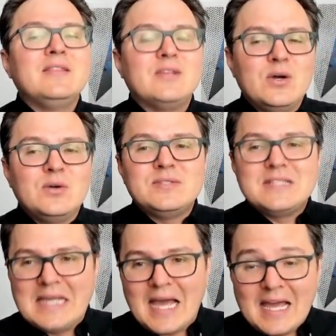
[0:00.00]
Those
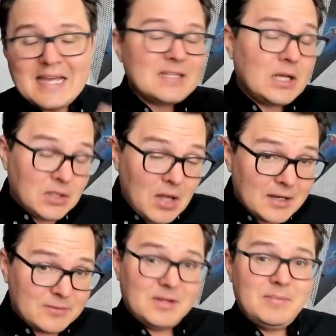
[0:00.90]
guys, a lot
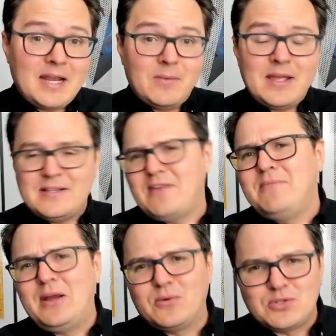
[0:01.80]
of them anyway, you have
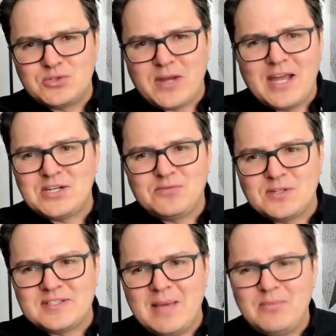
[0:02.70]
MicroStrategy, for
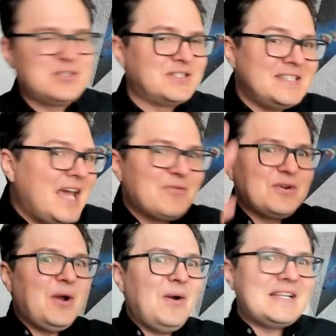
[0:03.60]
example, which is
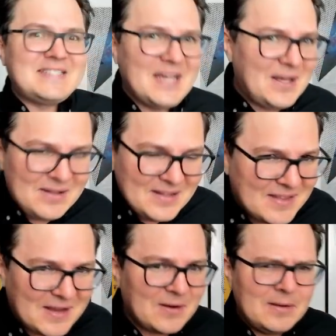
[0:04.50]
never going to sell
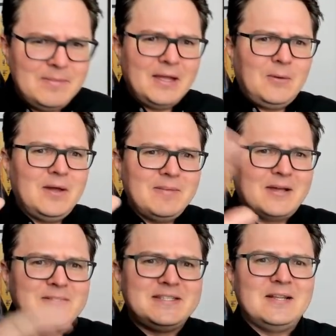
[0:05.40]
their Bitcoin.
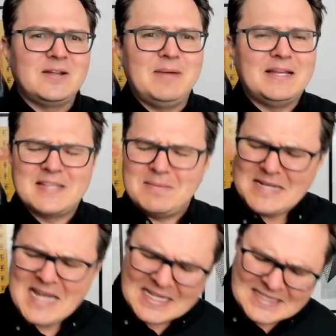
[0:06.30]
Michael Saylor came out and said,
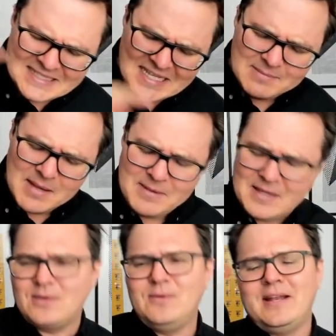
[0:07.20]
I'm not selling my
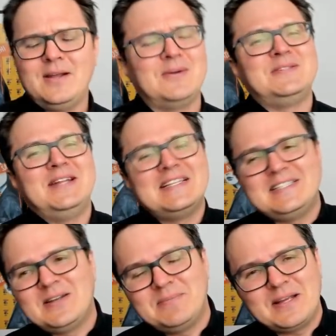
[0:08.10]
Bitcoin. Of course, you're not
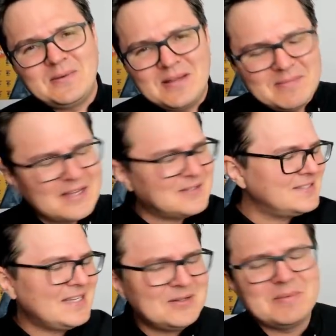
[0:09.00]
selling your Bitcoin, Michael
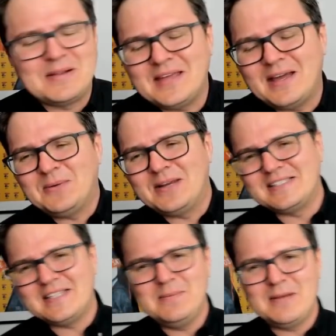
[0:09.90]
Saylor. Nobody thought you were going
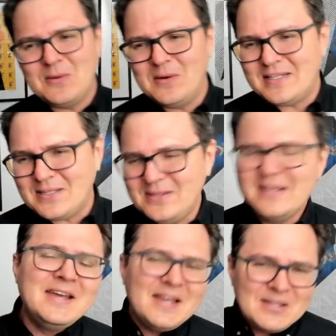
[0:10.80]
to sell your Bitcoin, dude.
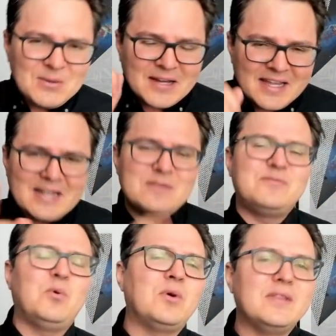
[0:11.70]
You are in it
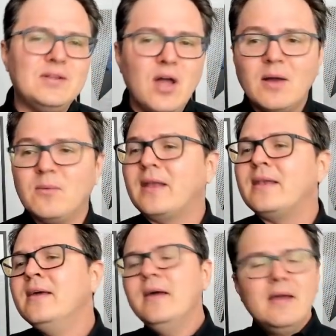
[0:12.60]
for the long run.
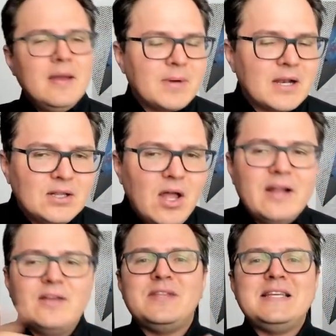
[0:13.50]
But a
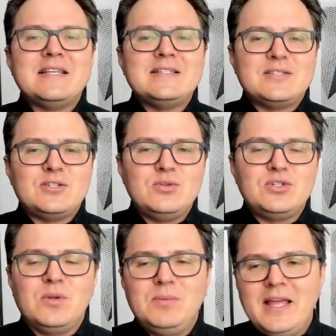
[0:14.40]
lot of these
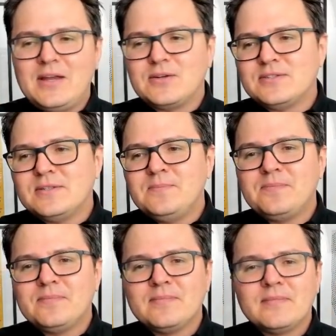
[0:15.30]
institutional players,
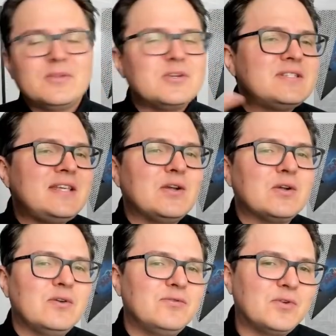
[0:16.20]
they're just
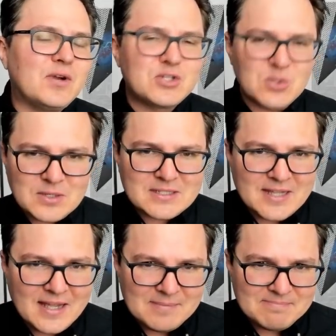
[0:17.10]
here for a short
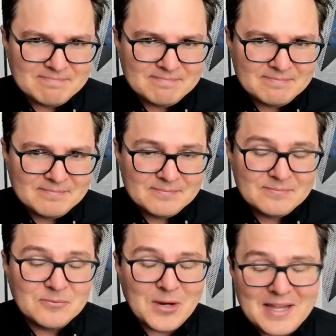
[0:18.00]
time,
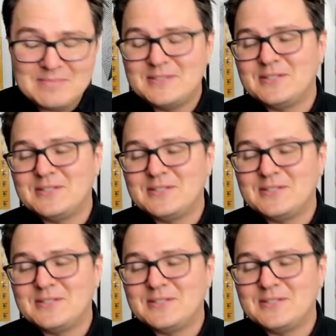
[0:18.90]
right?